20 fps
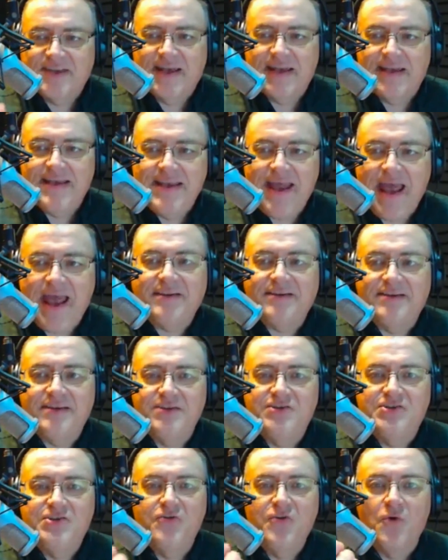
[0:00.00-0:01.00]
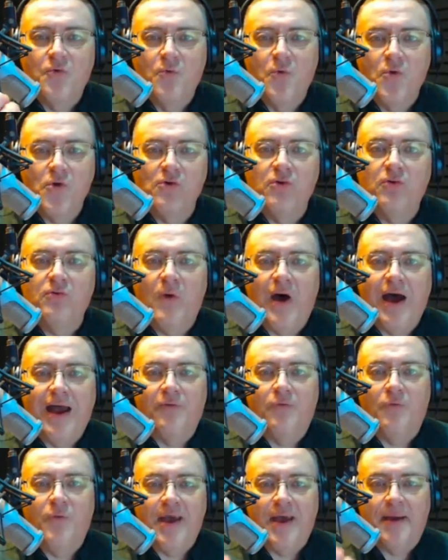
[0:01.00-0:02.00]
was connected to the
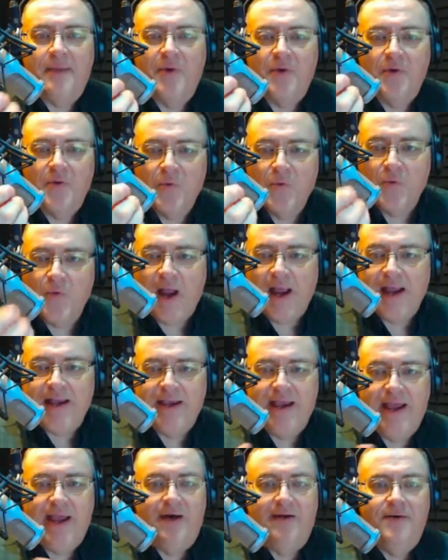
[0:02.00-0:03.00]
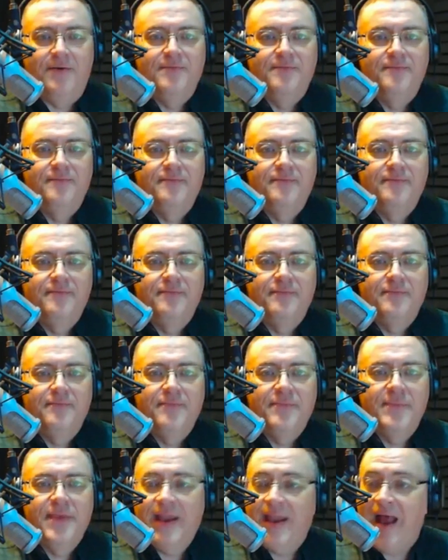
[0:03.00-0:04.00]
World Wide Web right now.
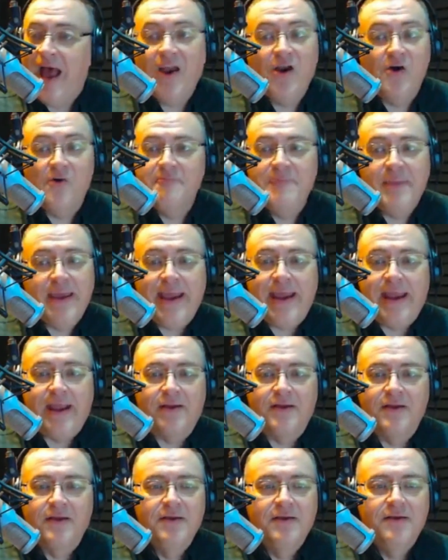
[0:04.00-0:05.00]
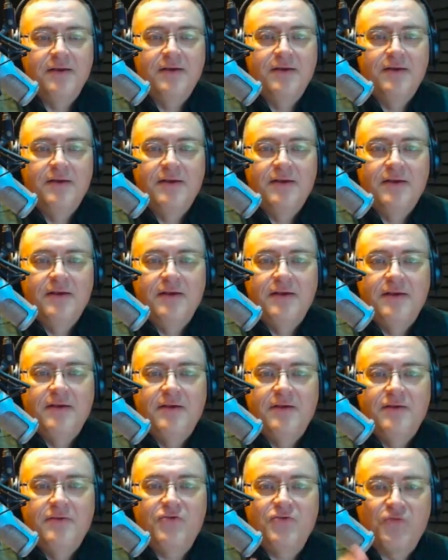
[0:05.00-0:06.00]
And I don't mean
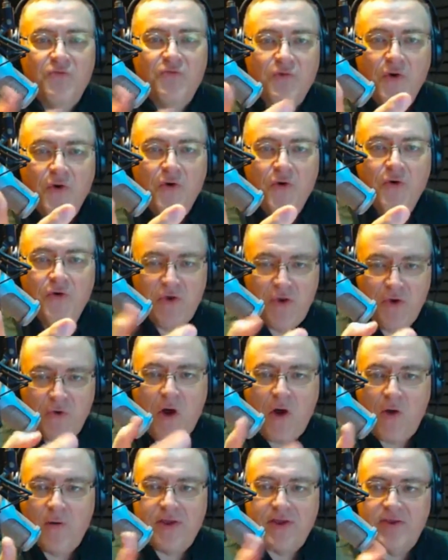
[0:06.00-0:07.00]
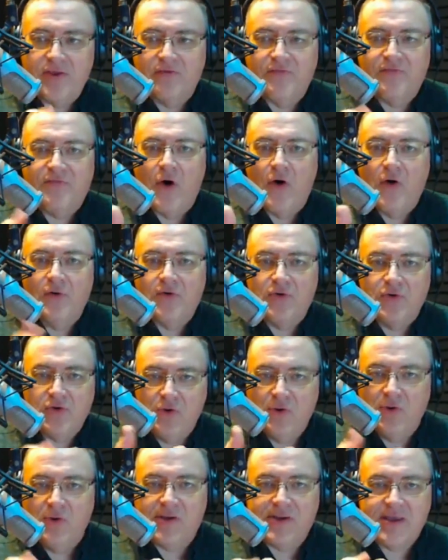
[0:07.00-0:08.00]
through you holding your
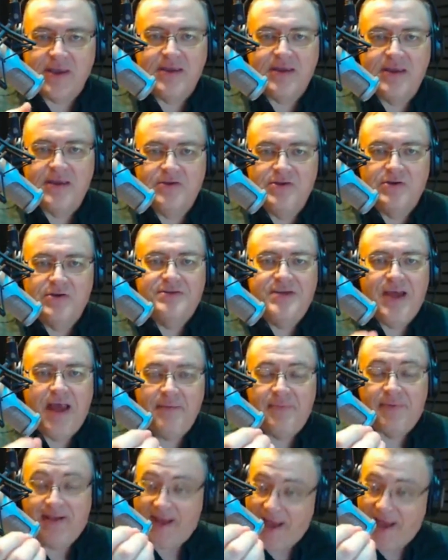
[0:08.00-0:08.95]
phone or you looking in your